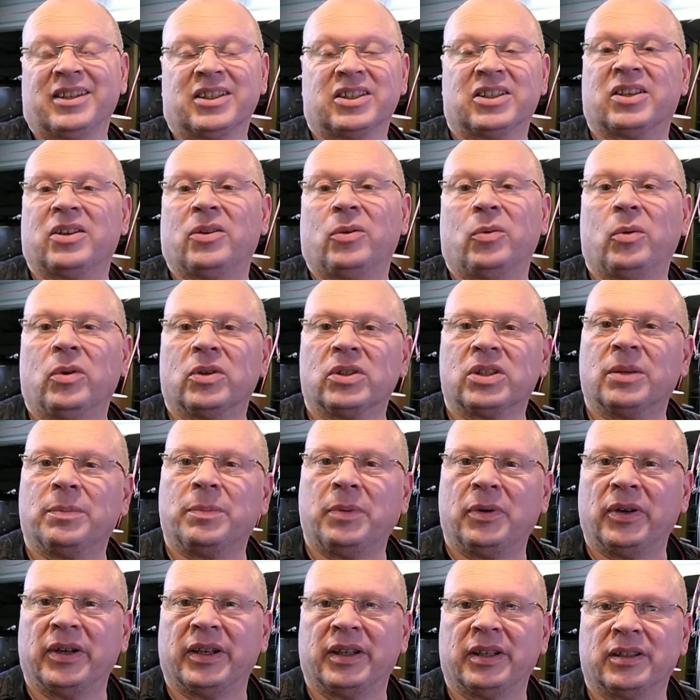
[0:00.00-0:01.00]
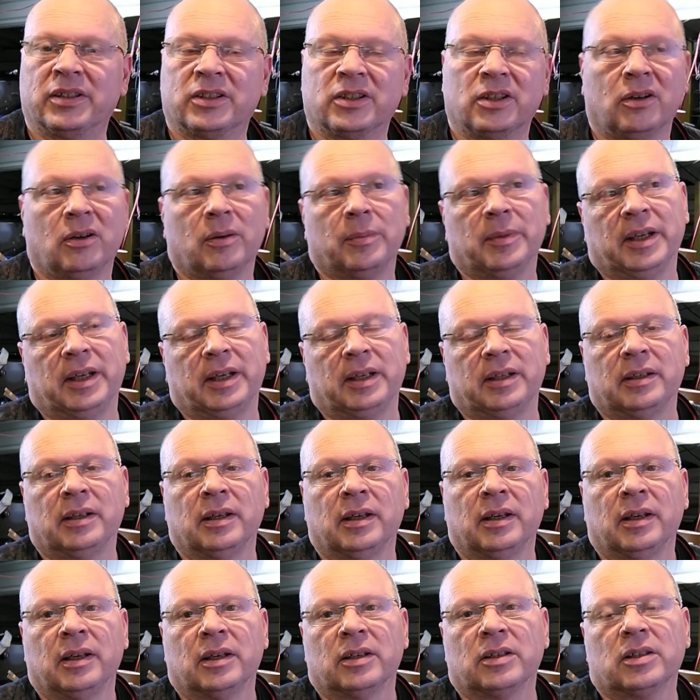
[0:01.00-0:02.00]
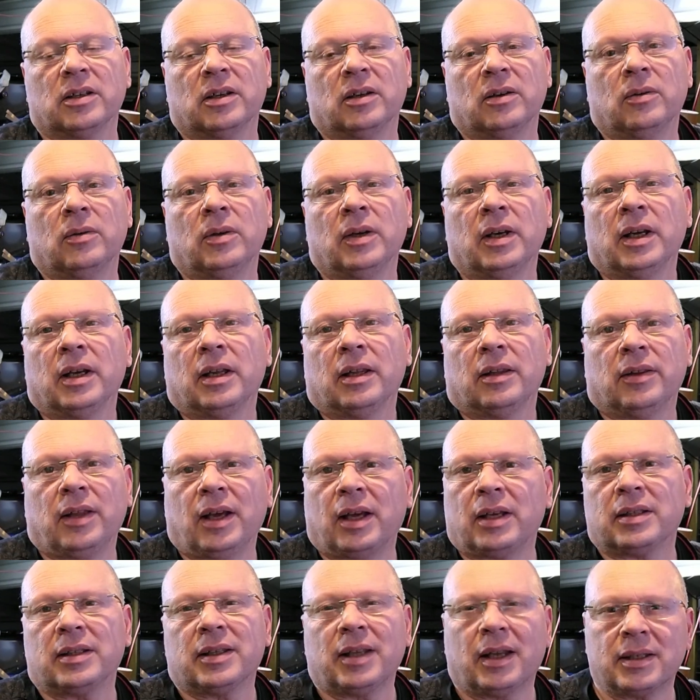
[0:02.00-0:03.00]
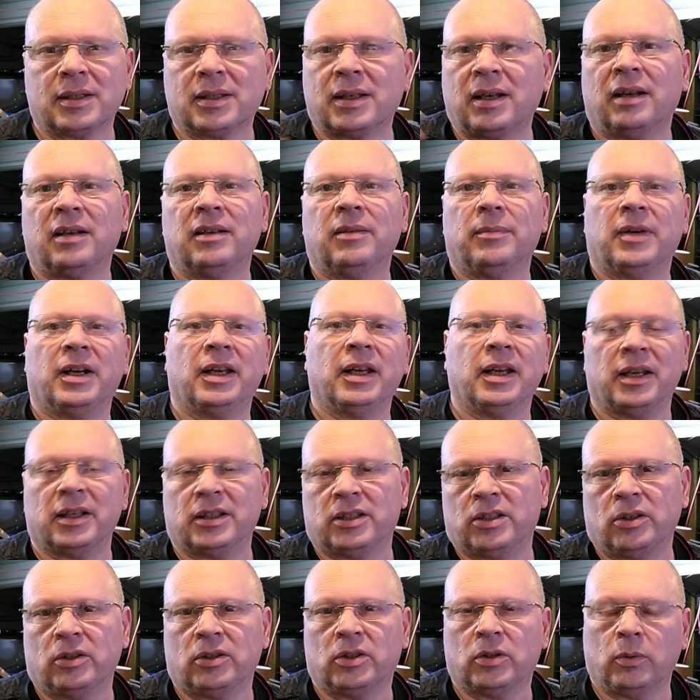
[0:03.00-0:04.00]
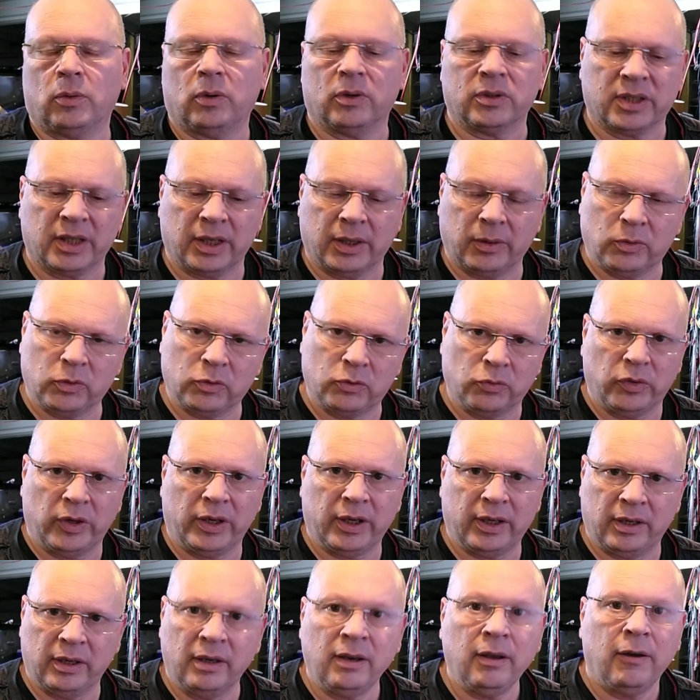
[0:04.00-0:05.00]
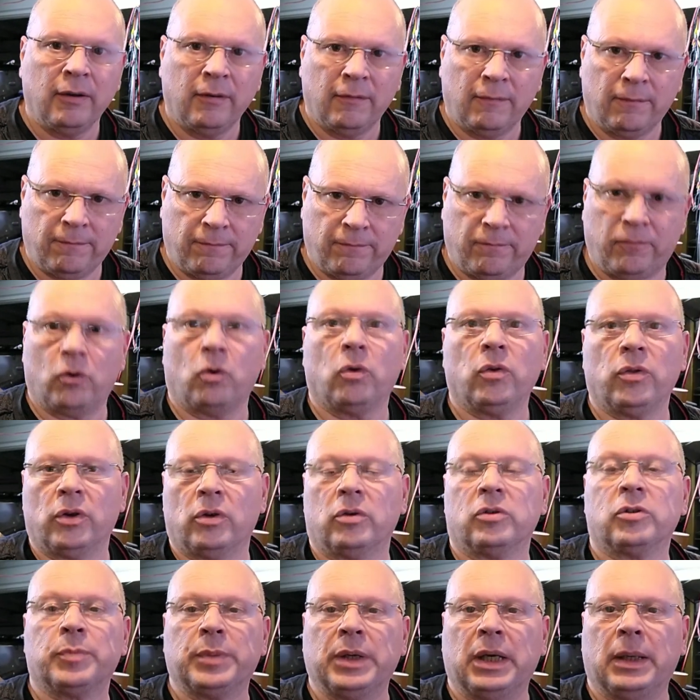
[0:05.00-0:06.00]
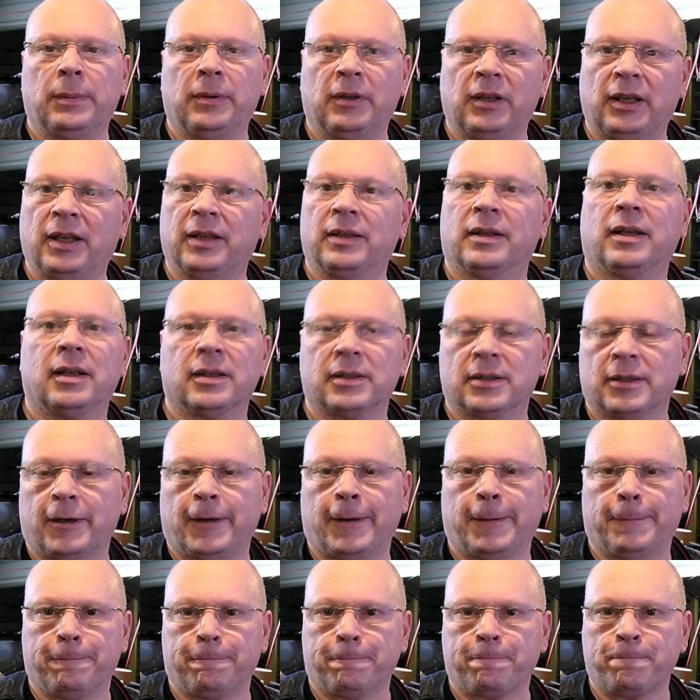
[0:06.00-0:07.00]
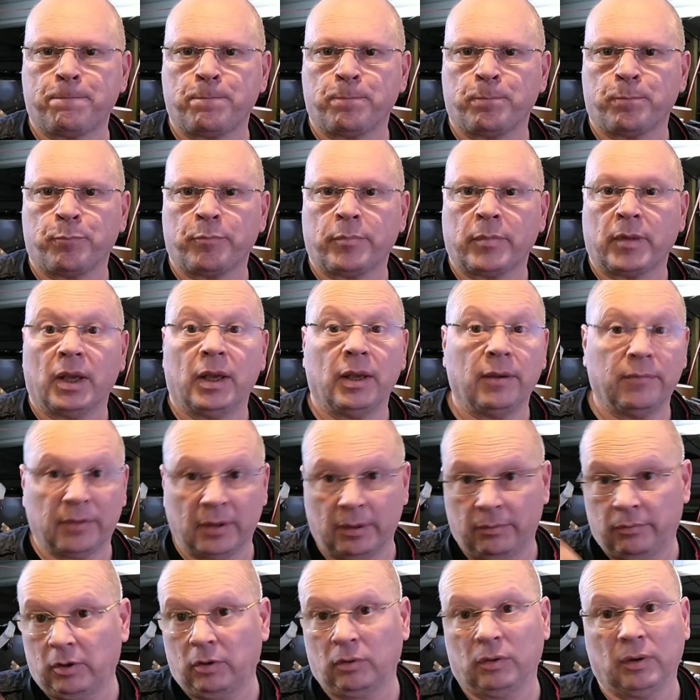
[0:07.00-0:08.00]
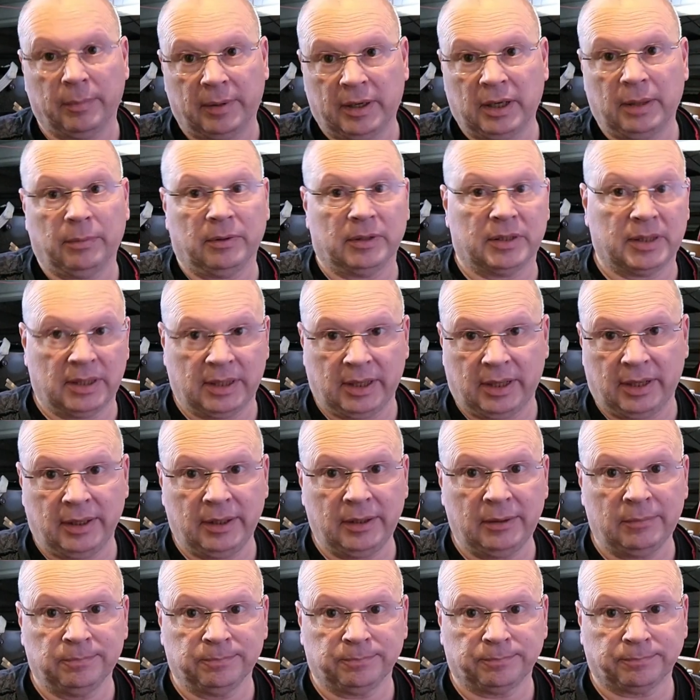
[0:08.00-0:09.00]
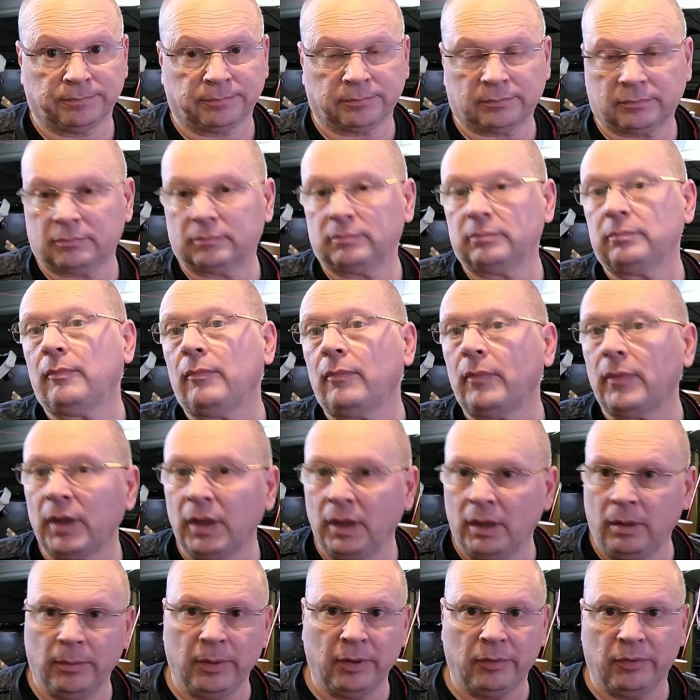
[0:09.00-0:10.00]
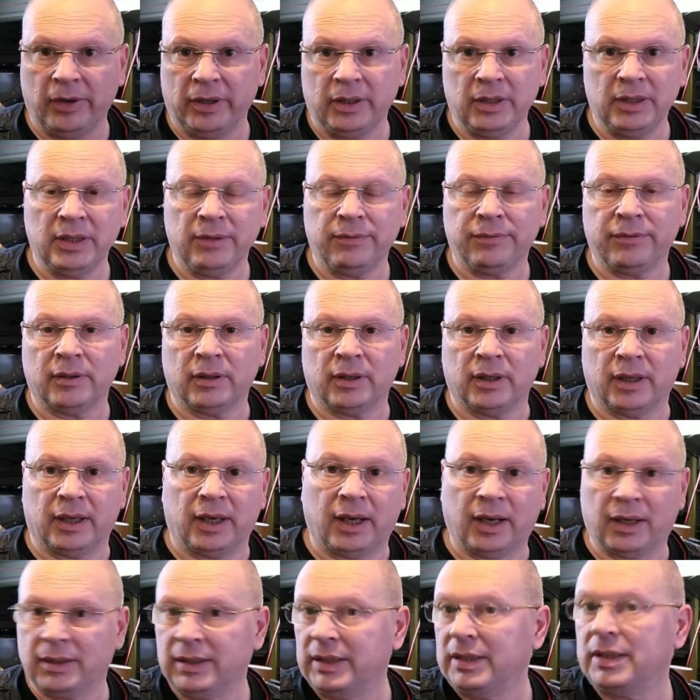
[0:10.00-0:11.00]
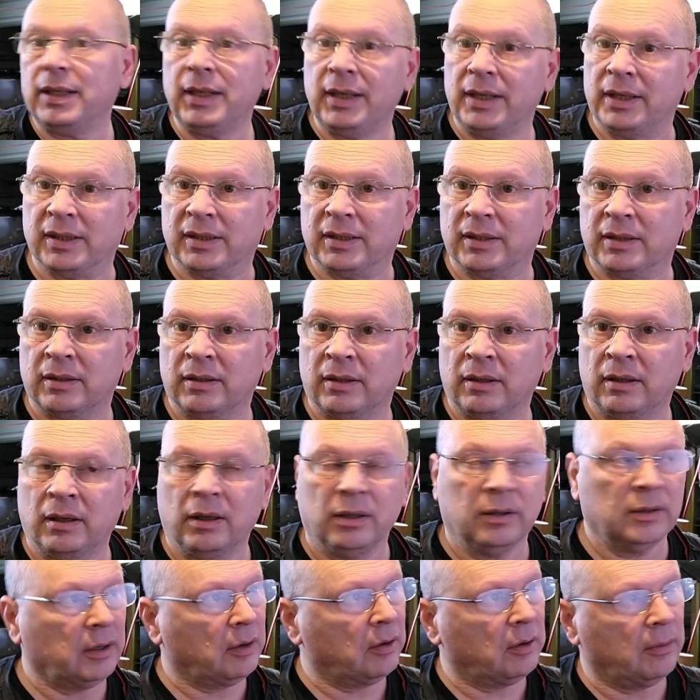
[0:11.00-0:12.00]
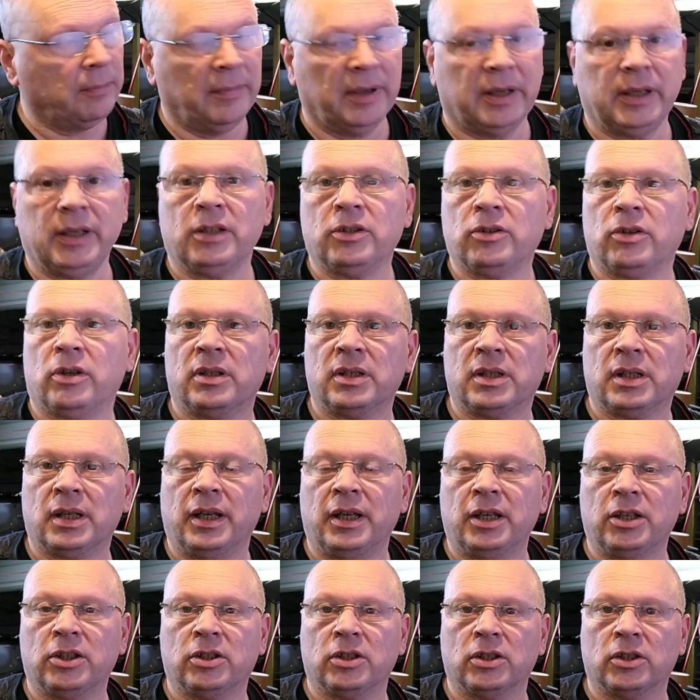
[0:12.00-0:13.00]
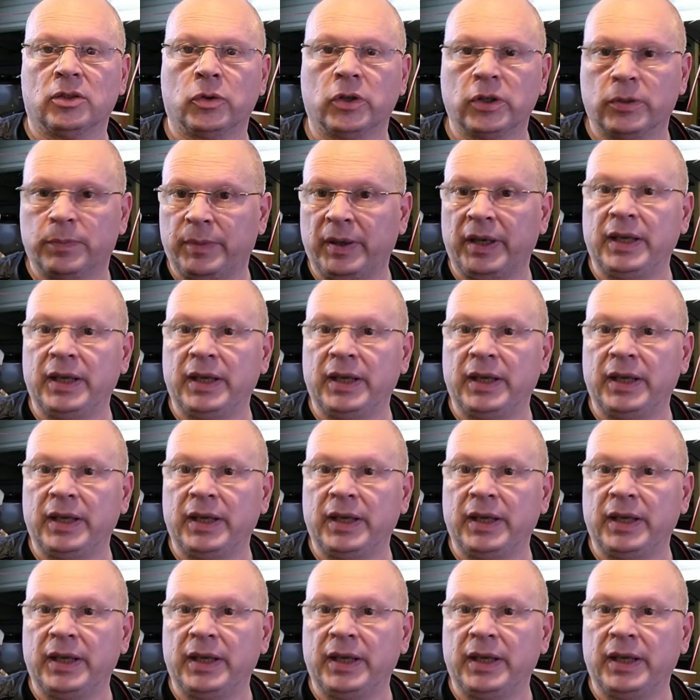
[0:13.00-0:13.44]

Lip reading: So what's the point? Do you know what I mean? So that's kind of my attitude towards it. It was written for those people at that time. If they wrote the Bible today, it'd be written differently, and it is. There are many translations which